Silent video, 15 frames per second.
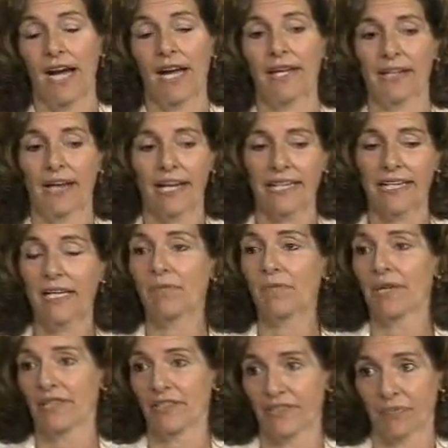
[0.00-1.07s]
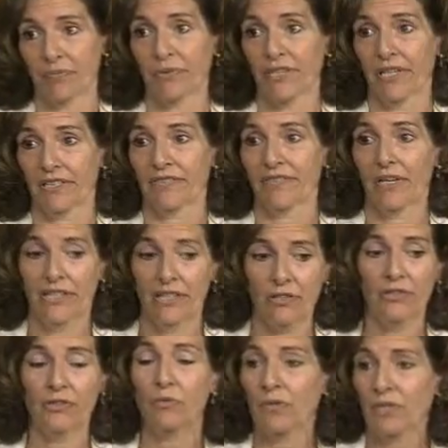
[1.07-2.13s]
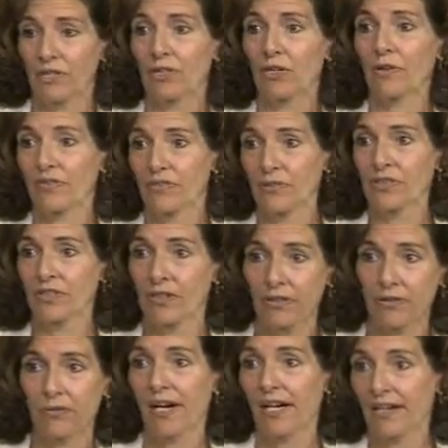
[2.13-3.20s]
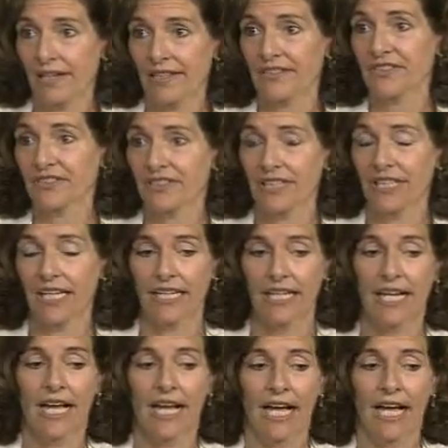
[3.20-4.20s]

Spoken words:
I can't make this productive. I know you want to know if you can go to the rock concert tonight,